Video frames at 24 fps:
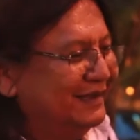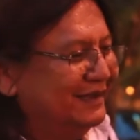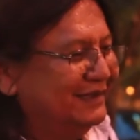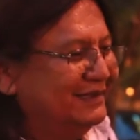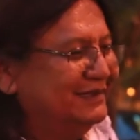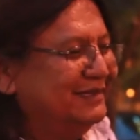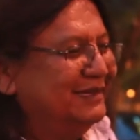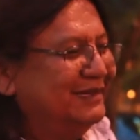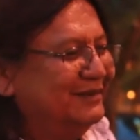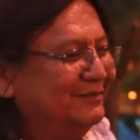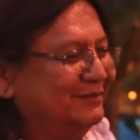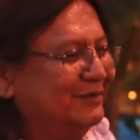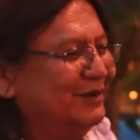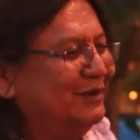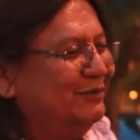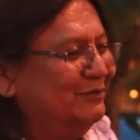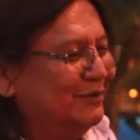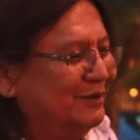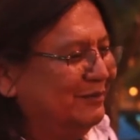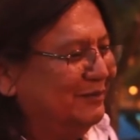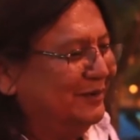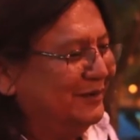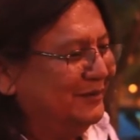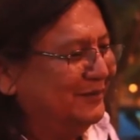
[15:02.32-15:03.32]
done by
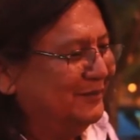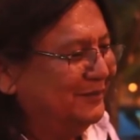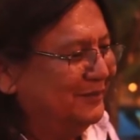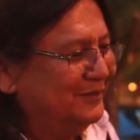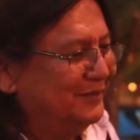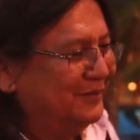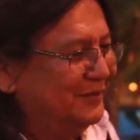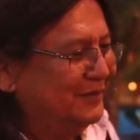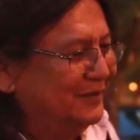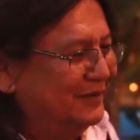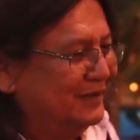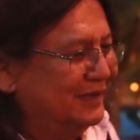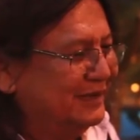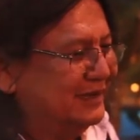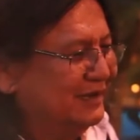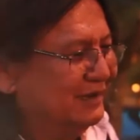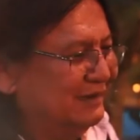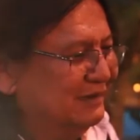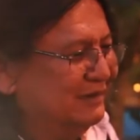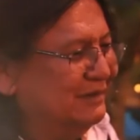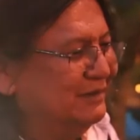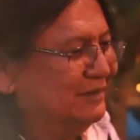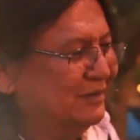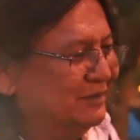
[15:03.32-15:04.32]
women, to tell
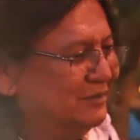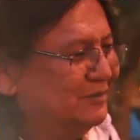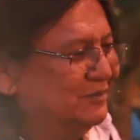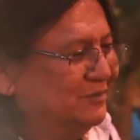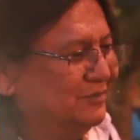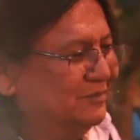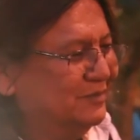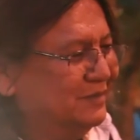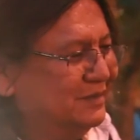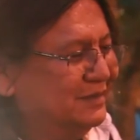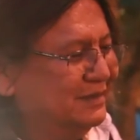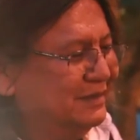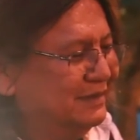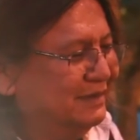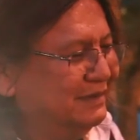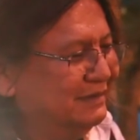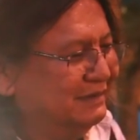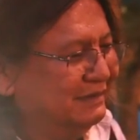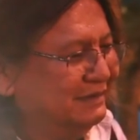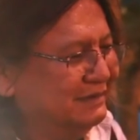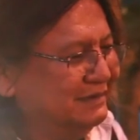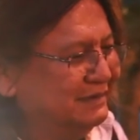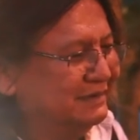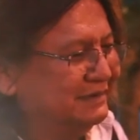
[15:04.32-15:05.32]
you the truth, in the
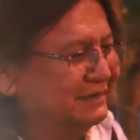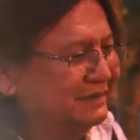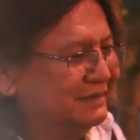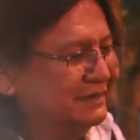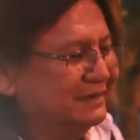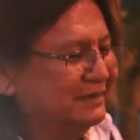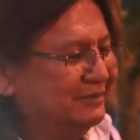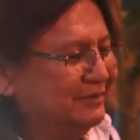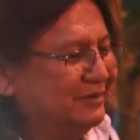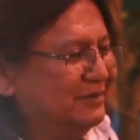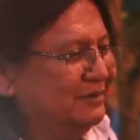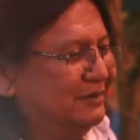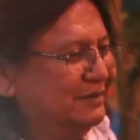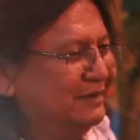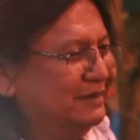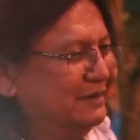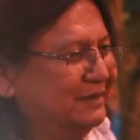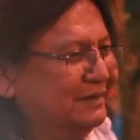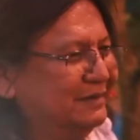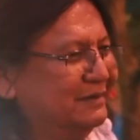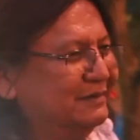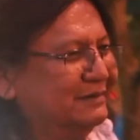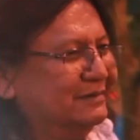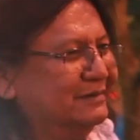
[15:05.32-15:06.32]
Indigenous community.
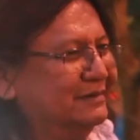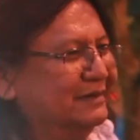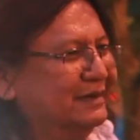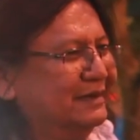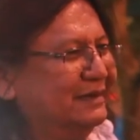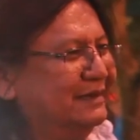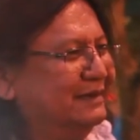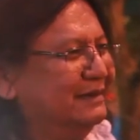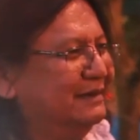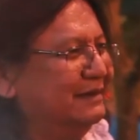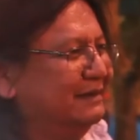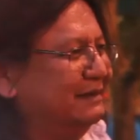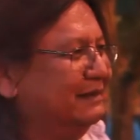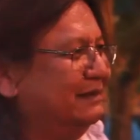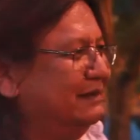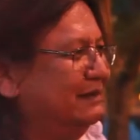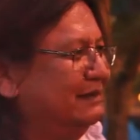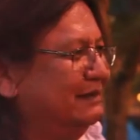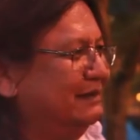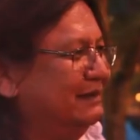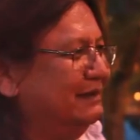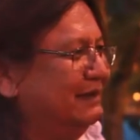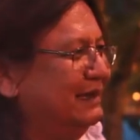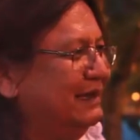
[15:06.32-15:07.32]
And
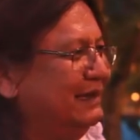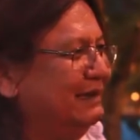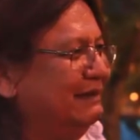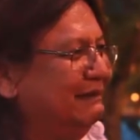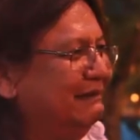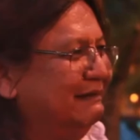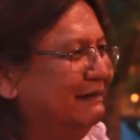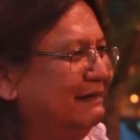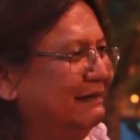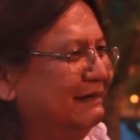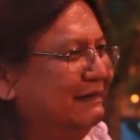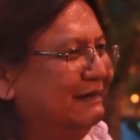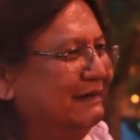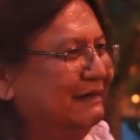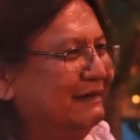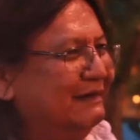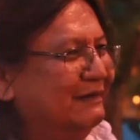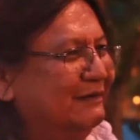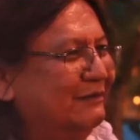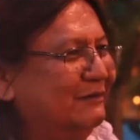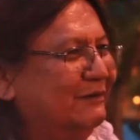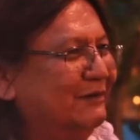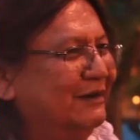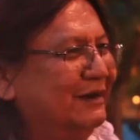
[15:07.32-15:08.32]
they
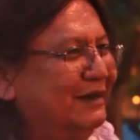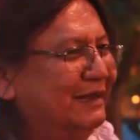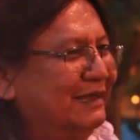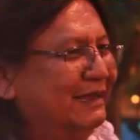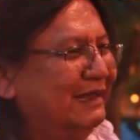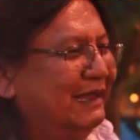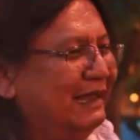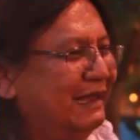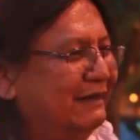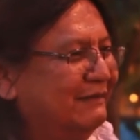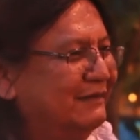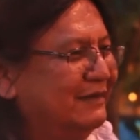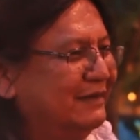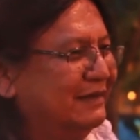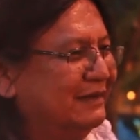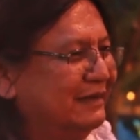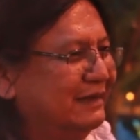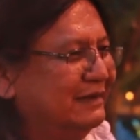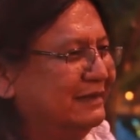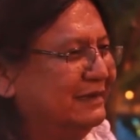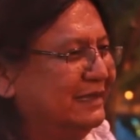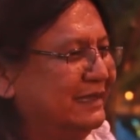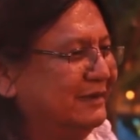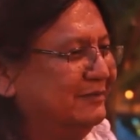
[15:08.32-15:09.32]
really have a
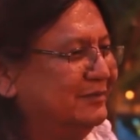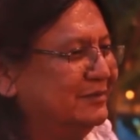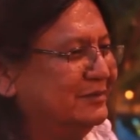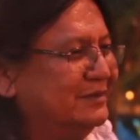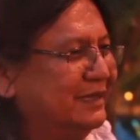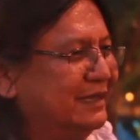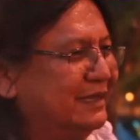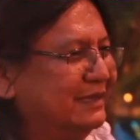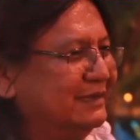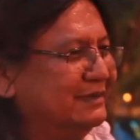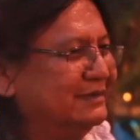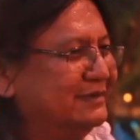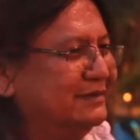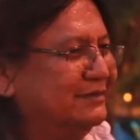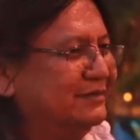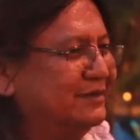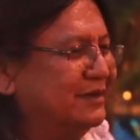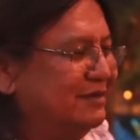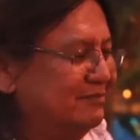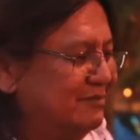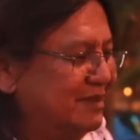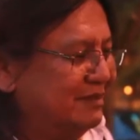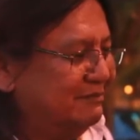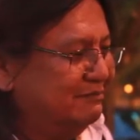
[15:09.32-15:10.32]
deep sense of
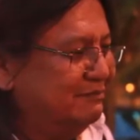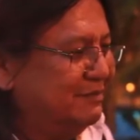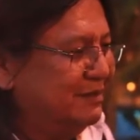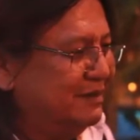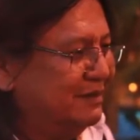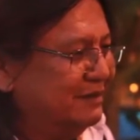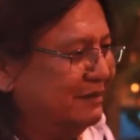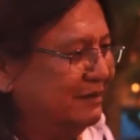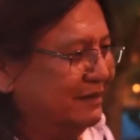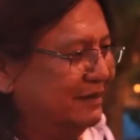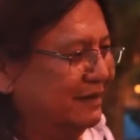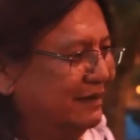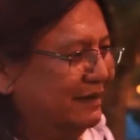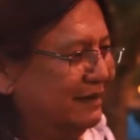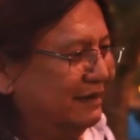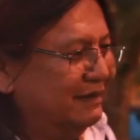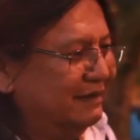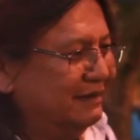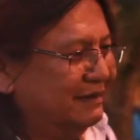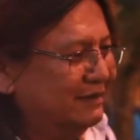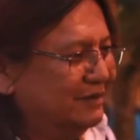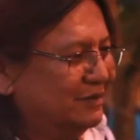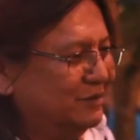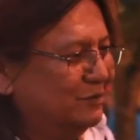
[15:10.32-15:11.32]
commitment
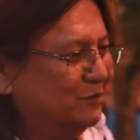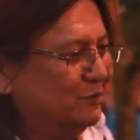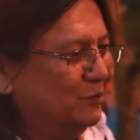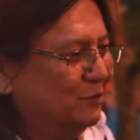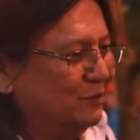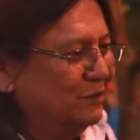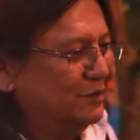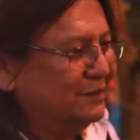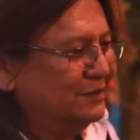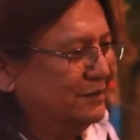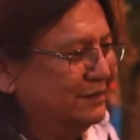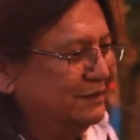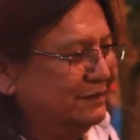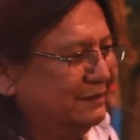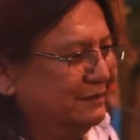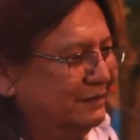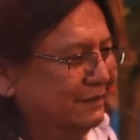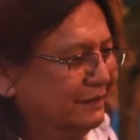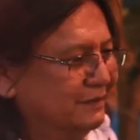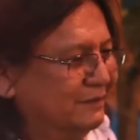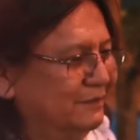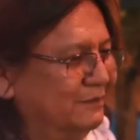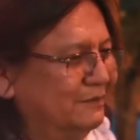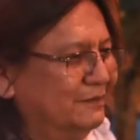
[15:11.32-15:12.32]
towards it, you
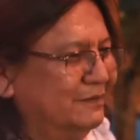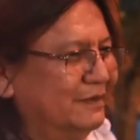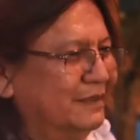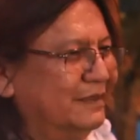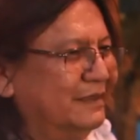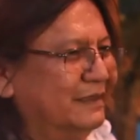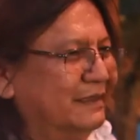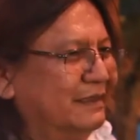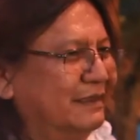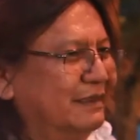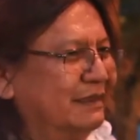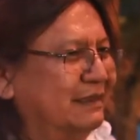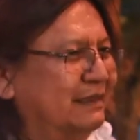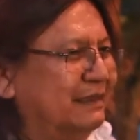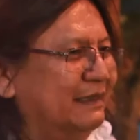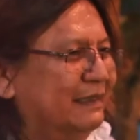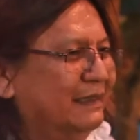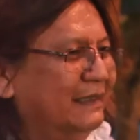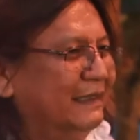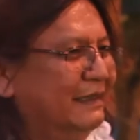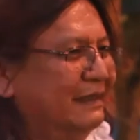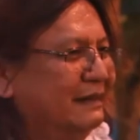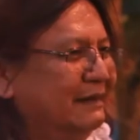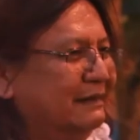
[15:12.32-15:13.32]
know.
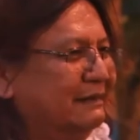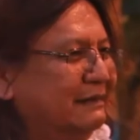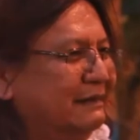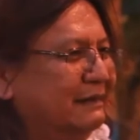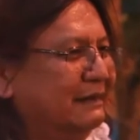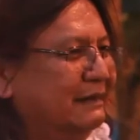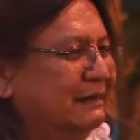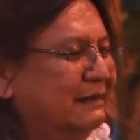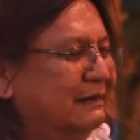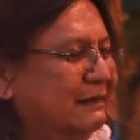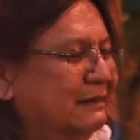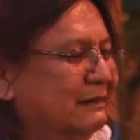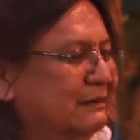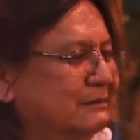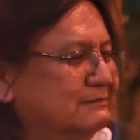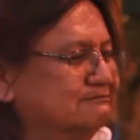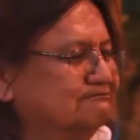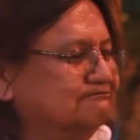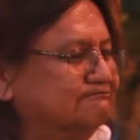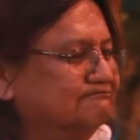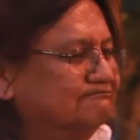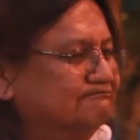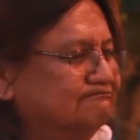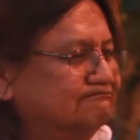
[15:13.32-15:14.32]
And,
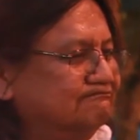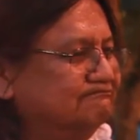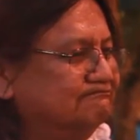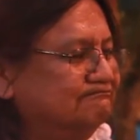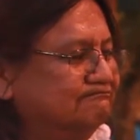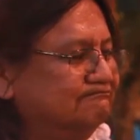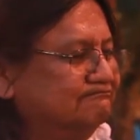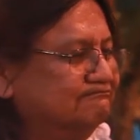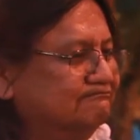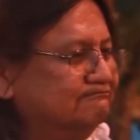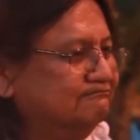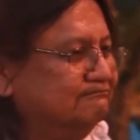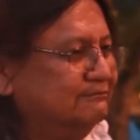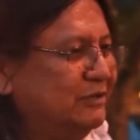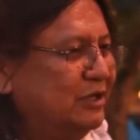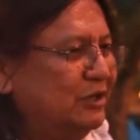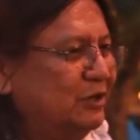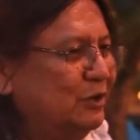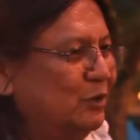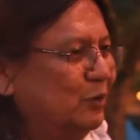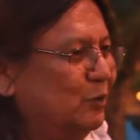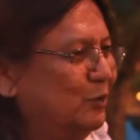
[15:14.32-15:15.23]
you know,